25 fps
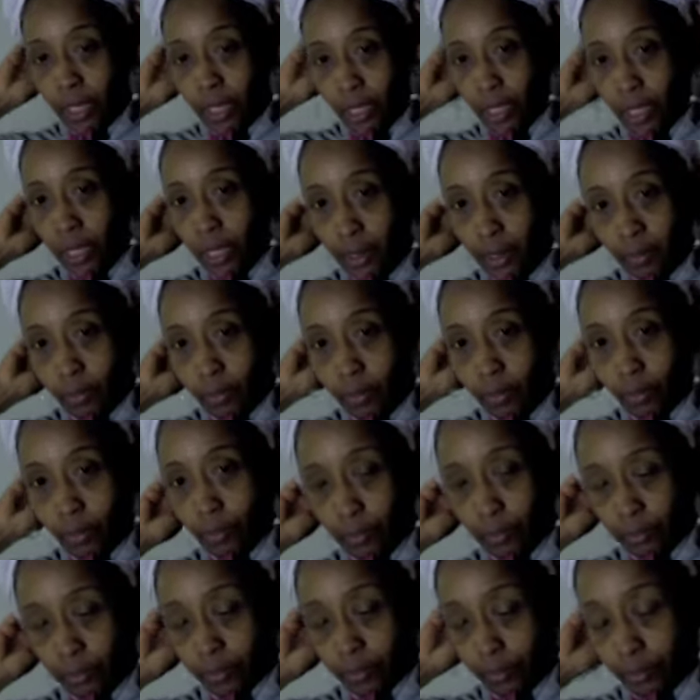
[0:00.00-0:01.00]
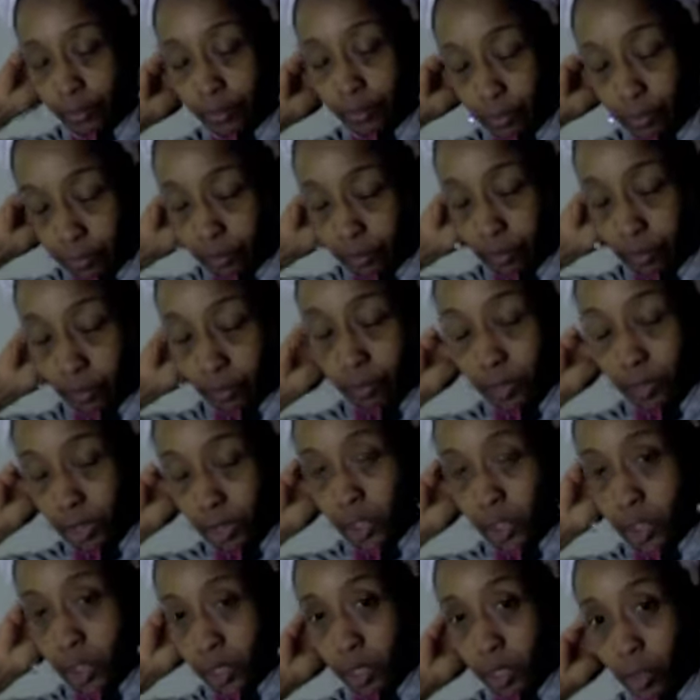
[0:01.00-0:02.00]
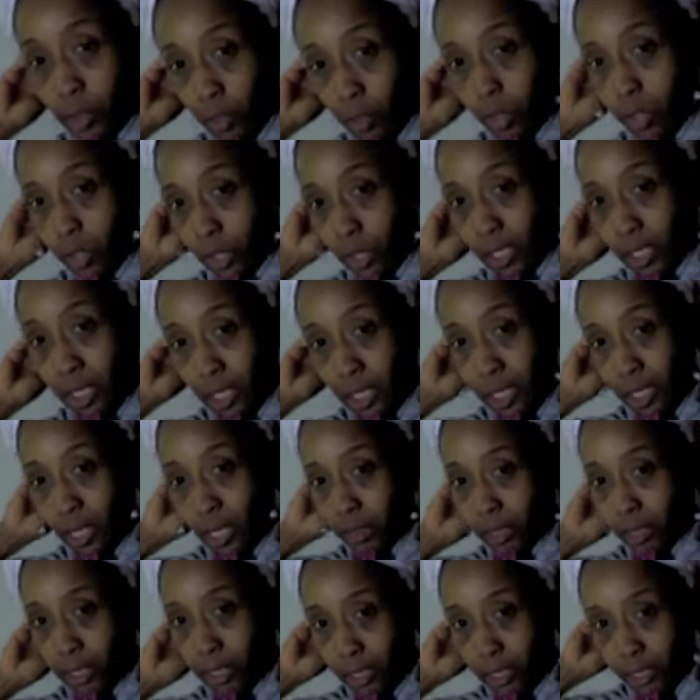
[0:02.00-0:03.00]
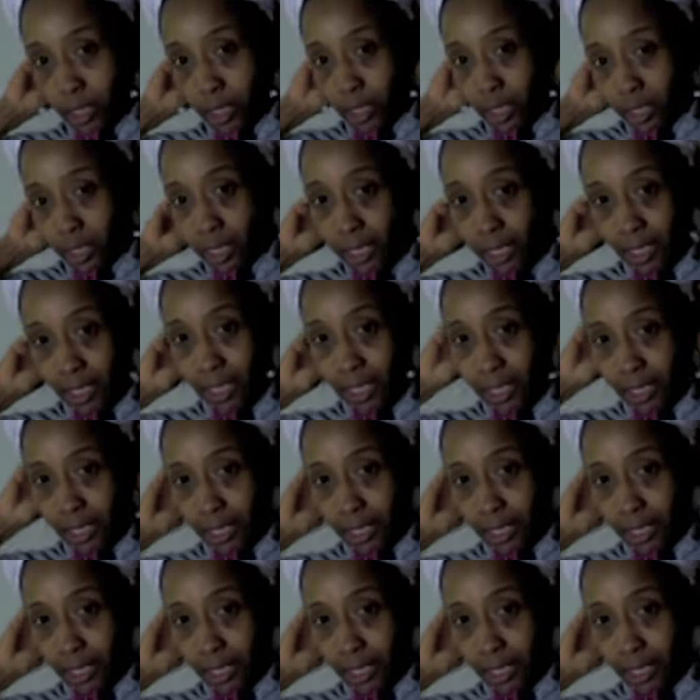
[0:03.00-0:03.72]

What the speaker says: I'm just gonna take it out and see.